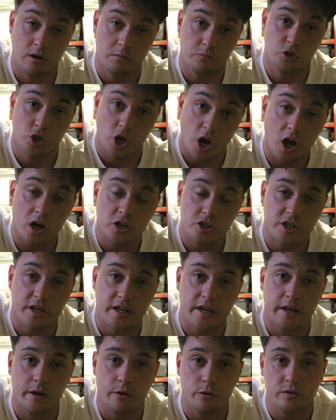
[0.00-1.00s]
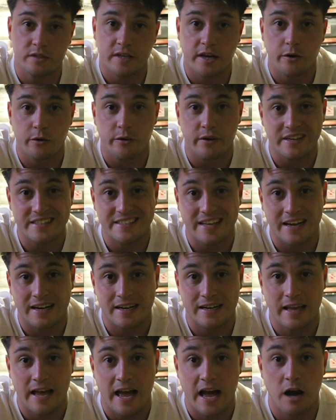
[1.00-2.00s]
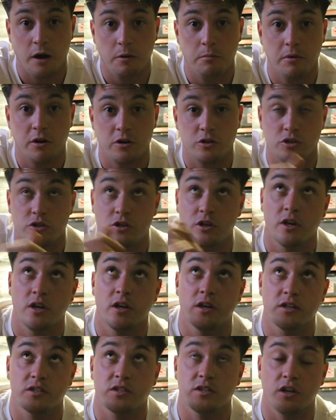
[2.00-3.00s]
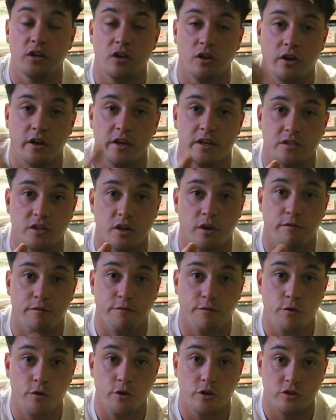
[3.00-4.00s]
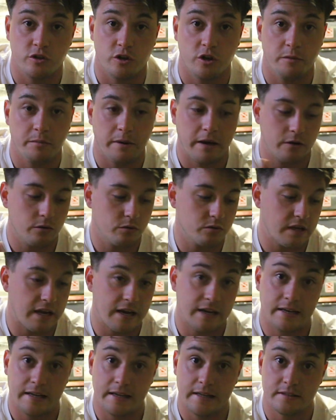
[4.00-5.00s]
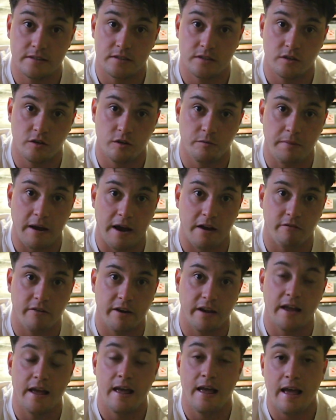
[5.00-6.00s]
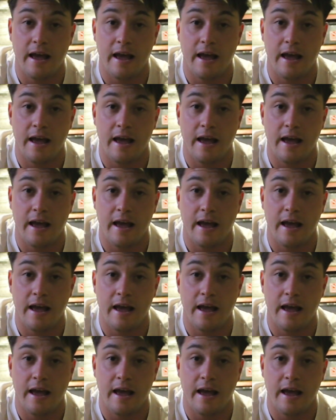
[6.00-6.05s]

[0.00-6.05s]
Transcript: charging it, it will tell you exactly how much sunlight is going through your solar panels and into your battery,